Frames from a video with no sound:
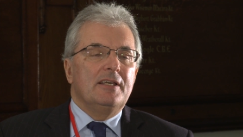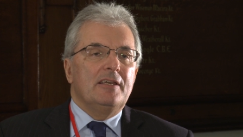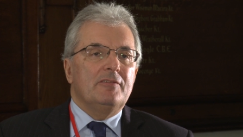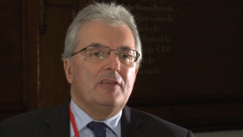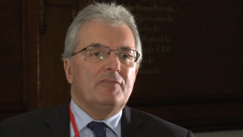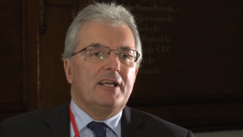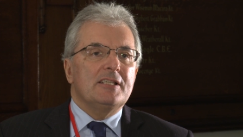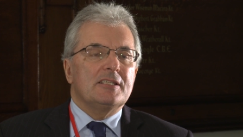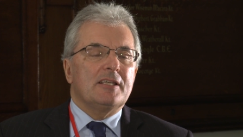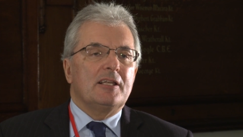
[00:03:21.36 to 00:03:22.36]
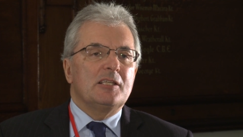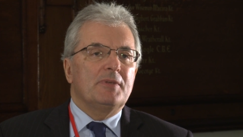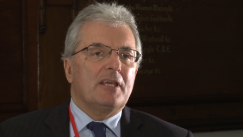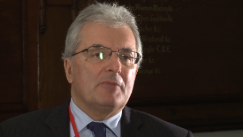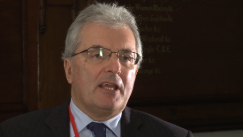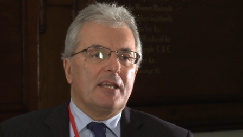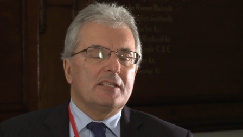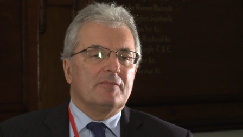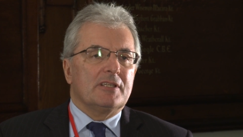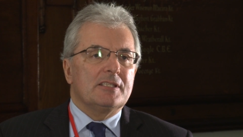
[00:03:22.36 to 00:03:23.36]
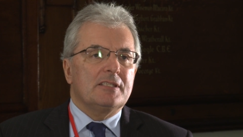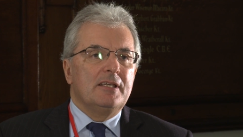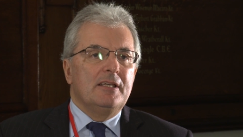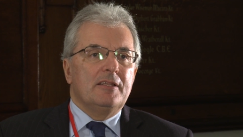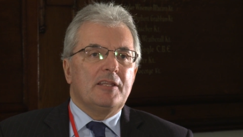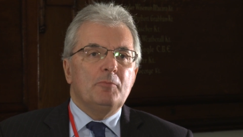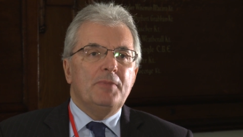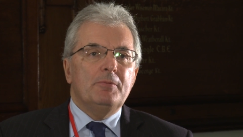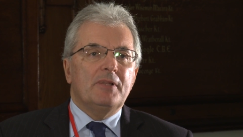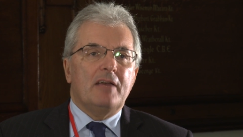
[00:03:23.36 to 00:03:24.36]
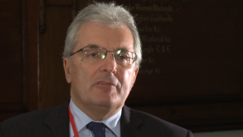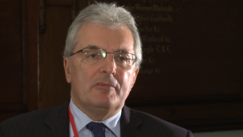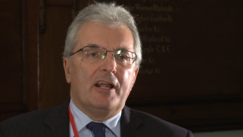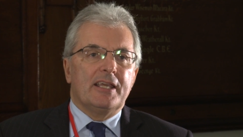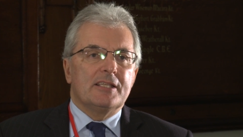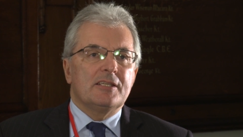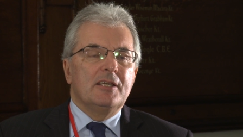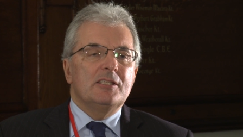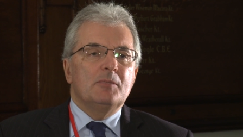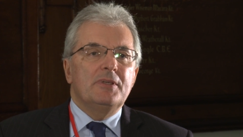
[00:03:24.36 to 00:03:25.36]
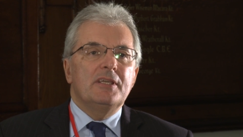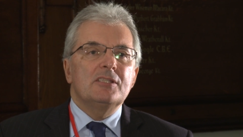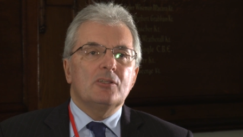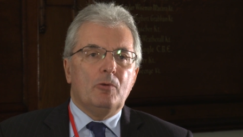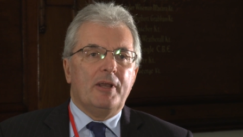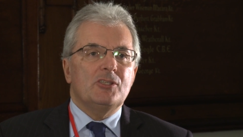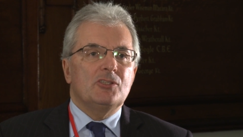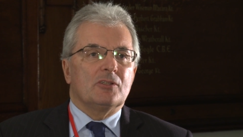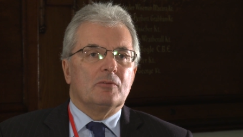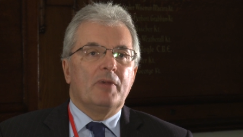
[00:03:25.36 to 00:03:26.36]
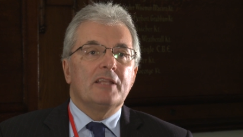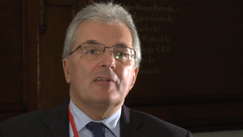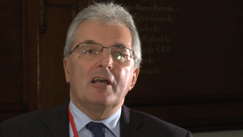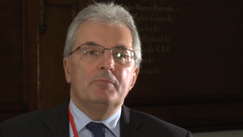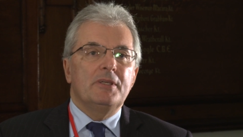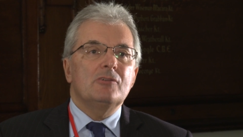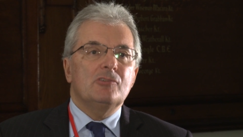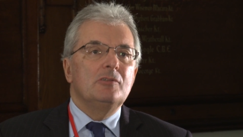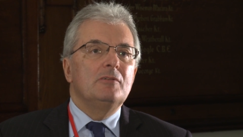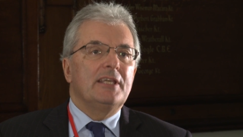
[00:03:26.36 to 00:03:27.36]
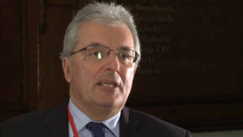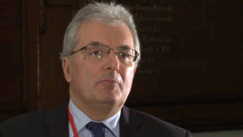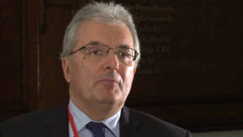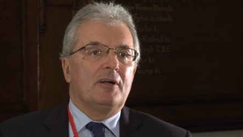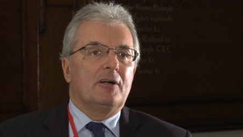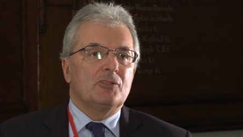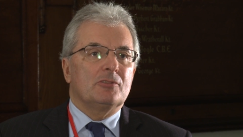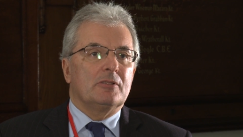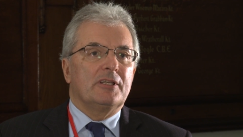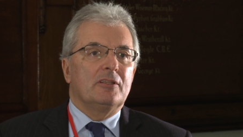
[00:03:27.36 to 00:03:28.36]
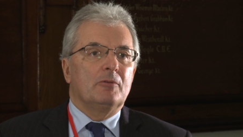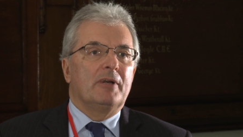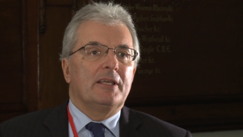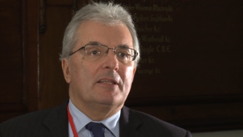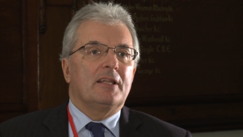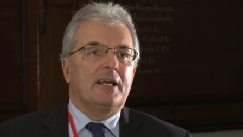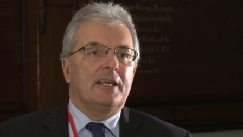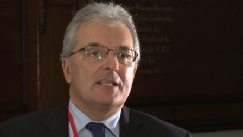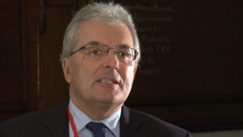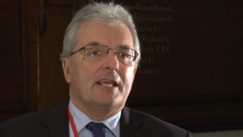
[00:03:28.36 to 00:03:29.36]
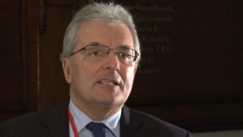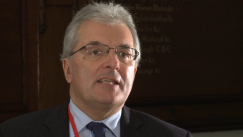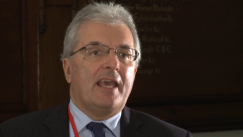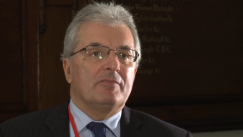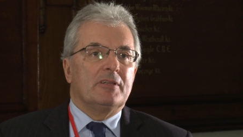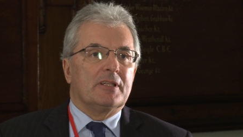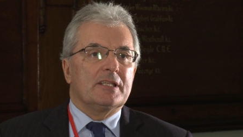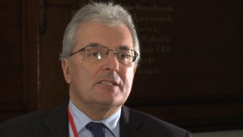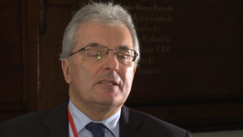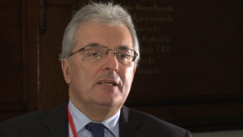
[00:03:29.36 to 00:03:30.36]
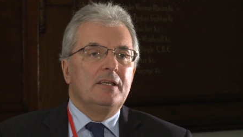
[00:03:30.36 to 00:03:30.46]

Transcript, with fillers: If, if I as a scientist become an activist, then people have a right to begin to question whether I'm being truly impartial in the way that I assess evidence.